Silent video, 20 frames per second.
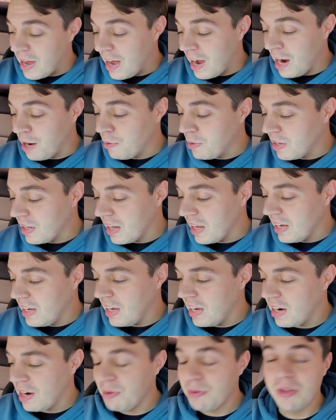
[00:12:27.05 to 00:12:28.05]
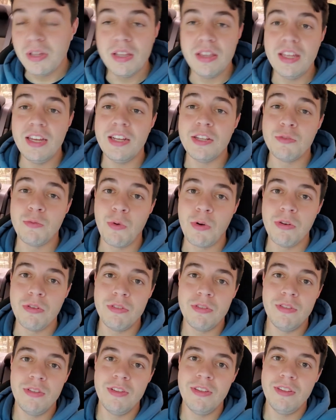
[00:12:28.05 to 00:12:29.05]
I really like it. I really think it's
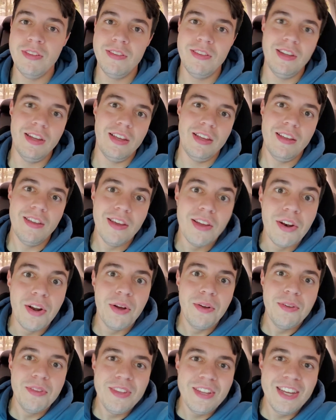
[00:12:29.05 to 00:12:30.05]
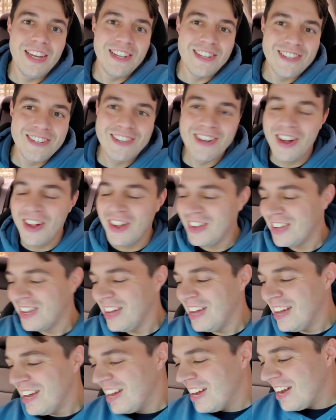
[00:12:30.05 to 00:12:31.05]
worth, like, you know, the install.
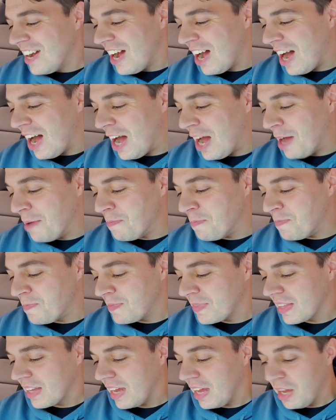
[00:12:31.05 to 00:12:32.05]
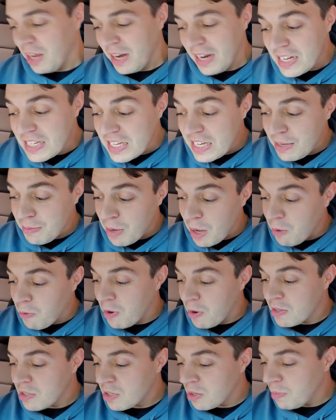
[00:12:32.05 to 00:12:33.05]
It is an eBay
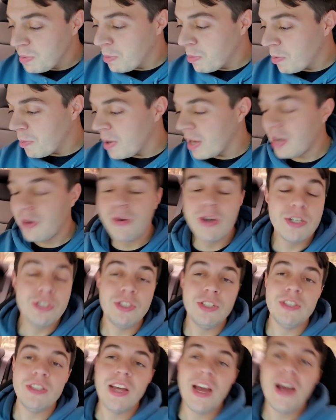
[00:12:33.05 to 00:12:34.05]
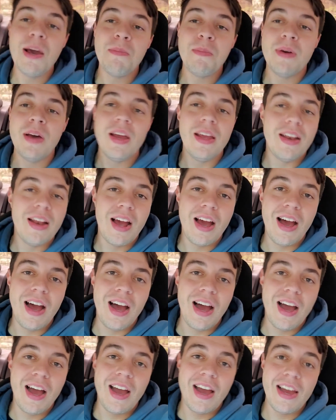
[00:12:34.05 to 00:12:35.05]
one. Some people might question that, but
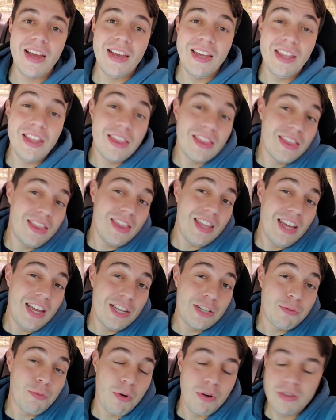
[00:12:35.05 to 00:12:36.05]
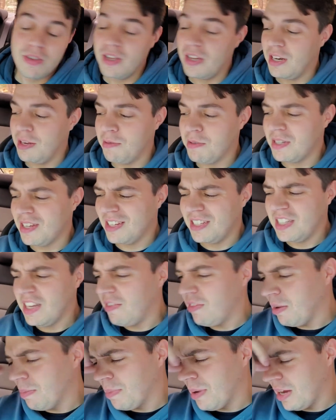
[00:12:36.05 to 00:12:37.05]
I think it's worth it. It was like
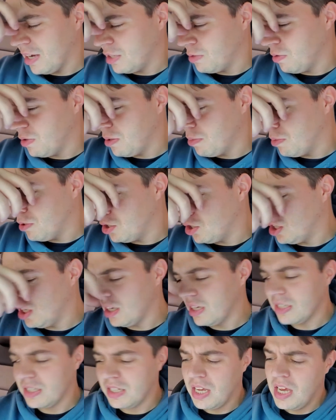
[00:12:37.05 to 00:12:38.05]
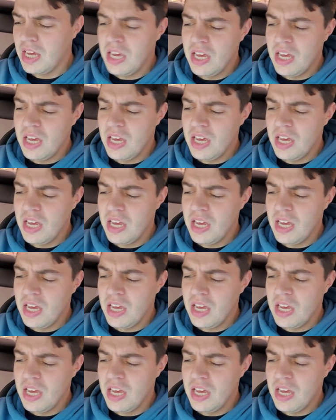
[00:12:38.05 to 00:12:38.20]
70 bucks with the bushings.